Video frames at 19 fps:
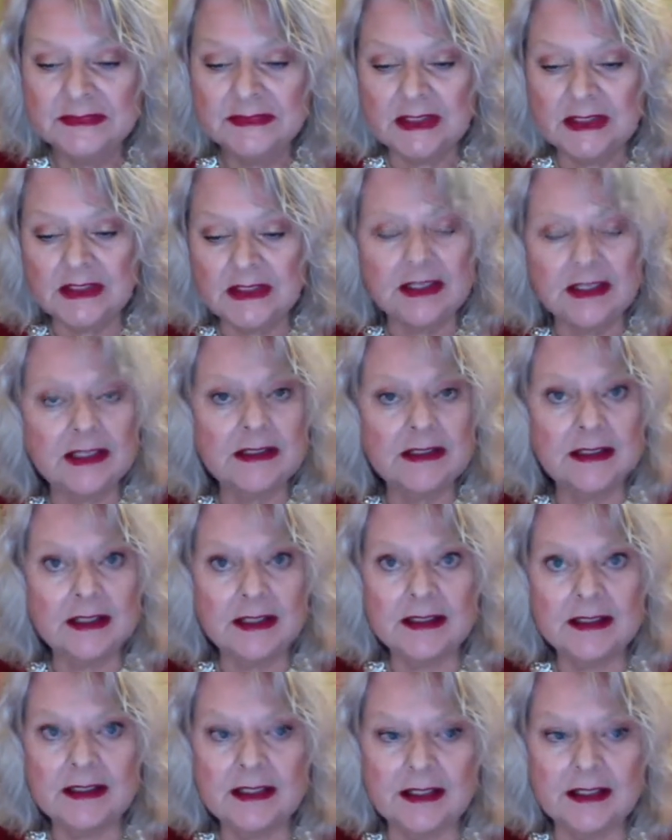and
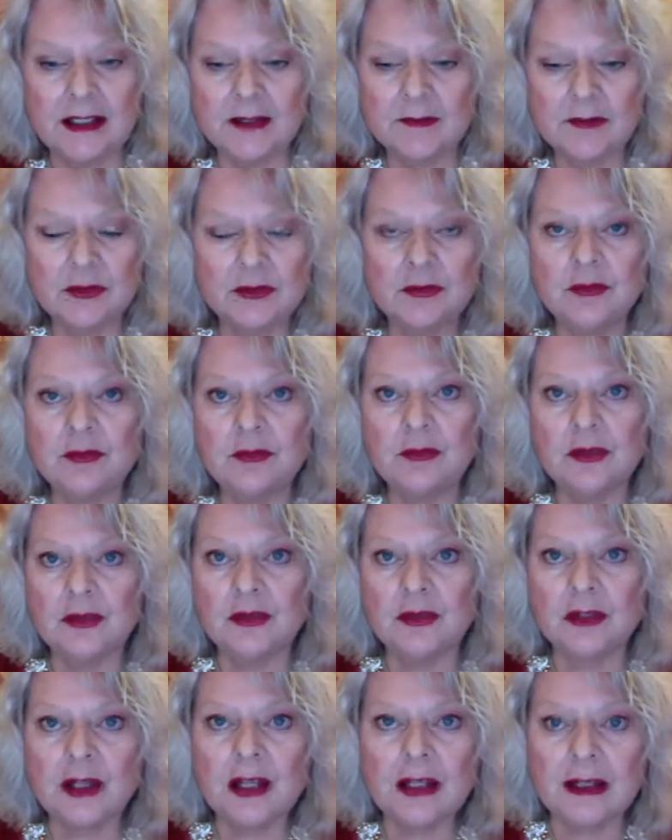anything that came to
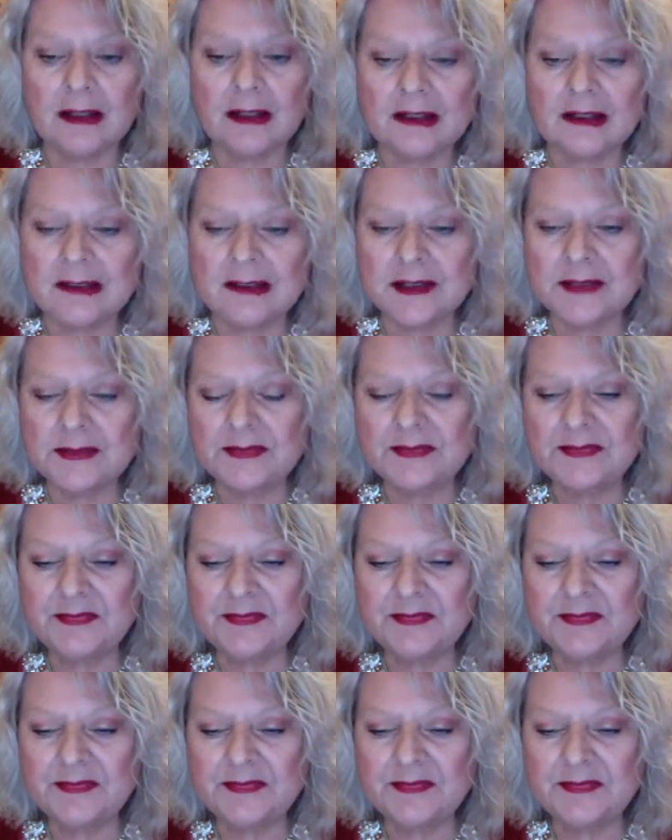her eyes.